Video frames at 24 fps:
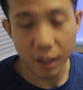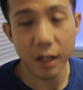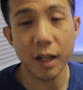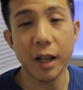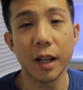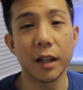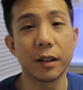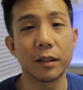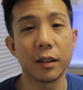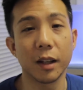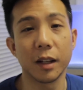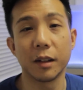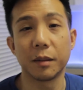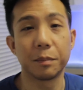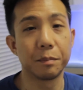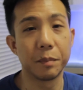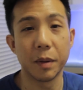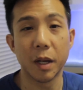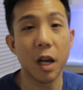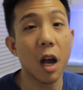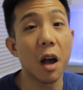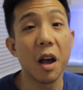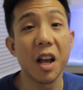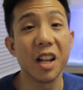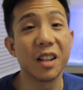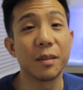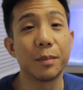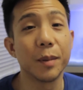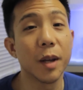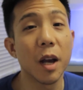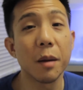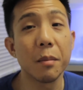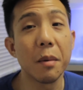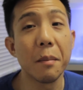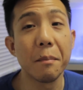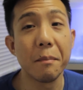It's
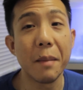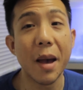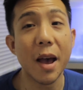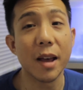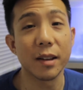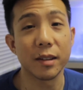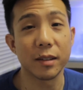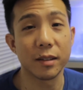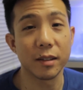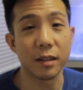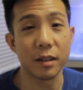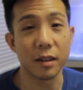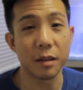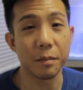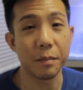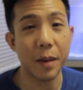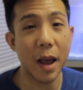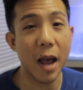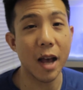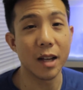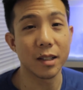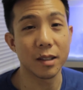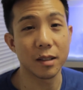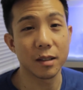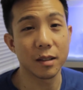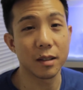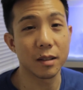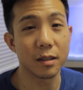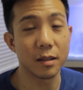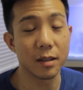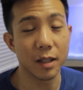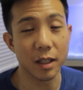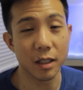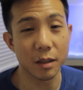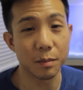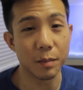become a mess the past
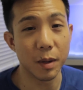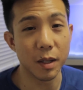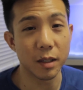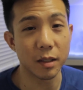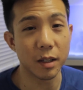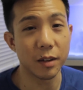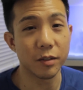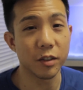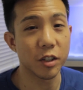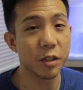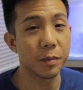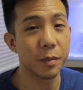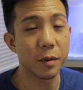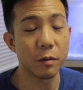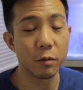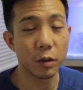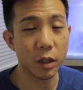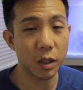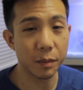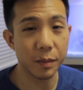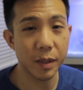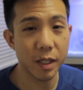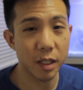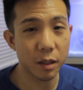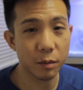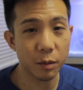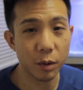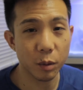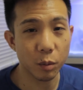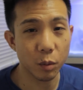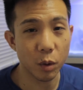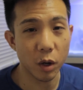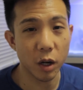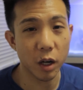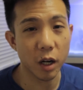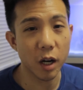6 months. I've just been really busy
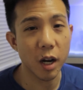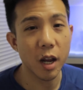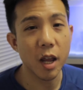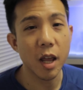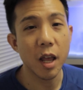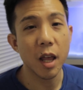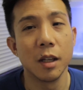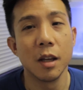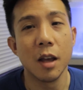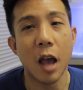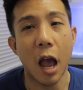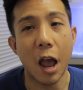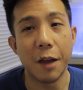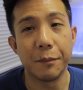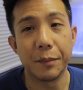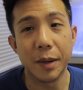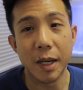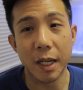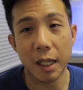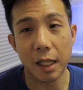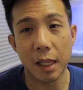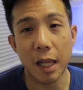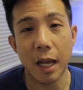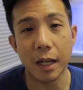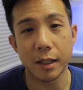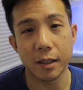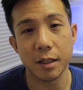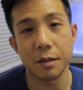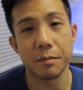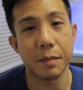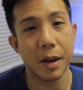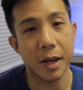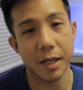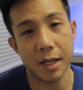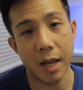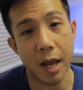with work. I've been
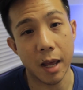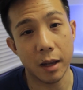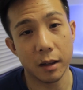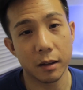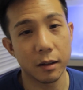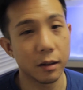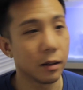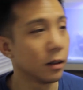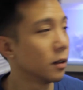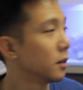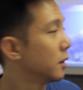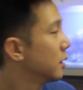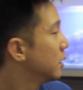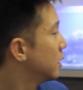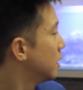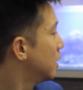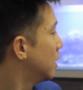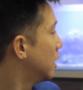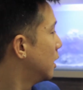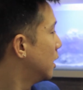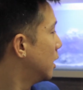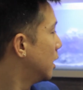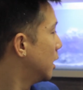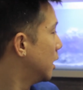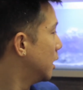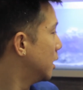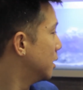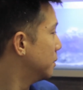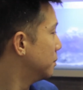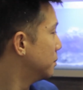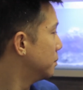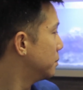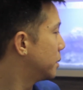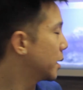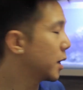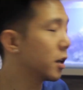neglecting my tank.
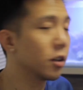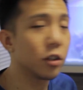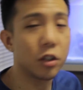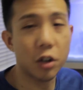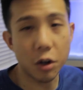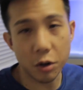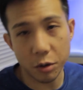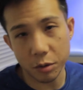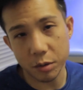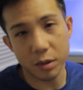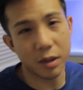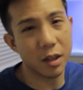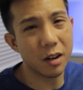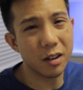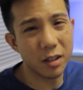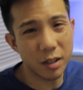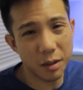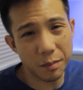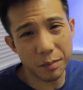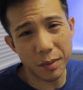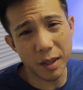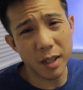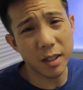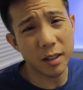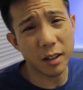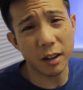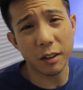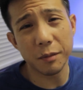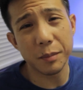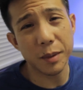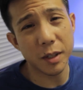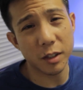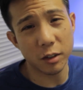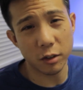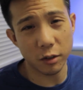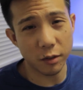But I'll show you. There are some things that
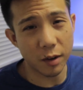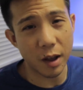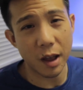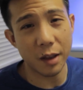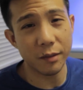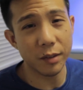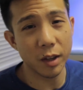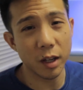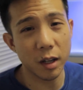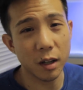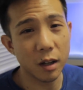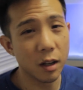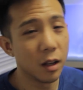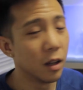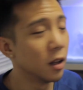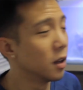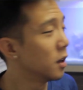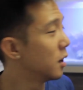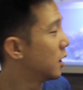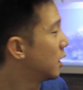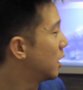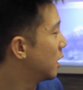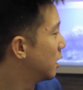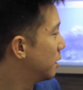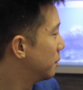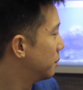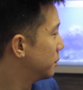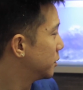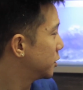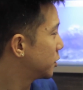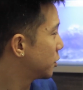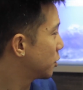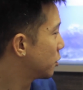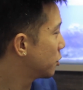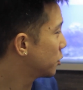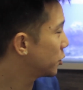have been surviving.
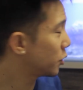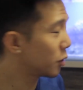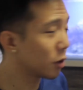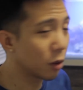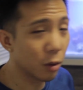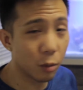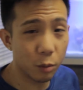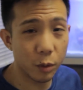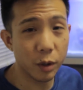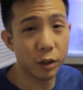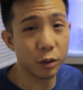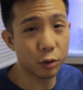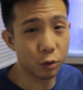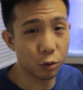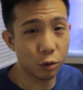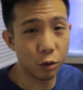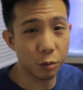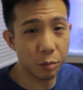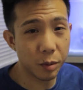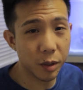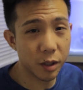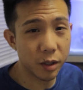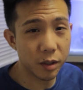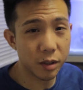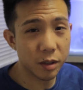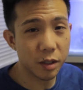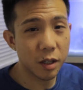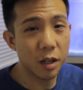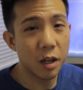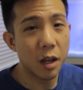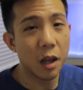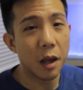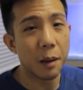So those are the real troopers.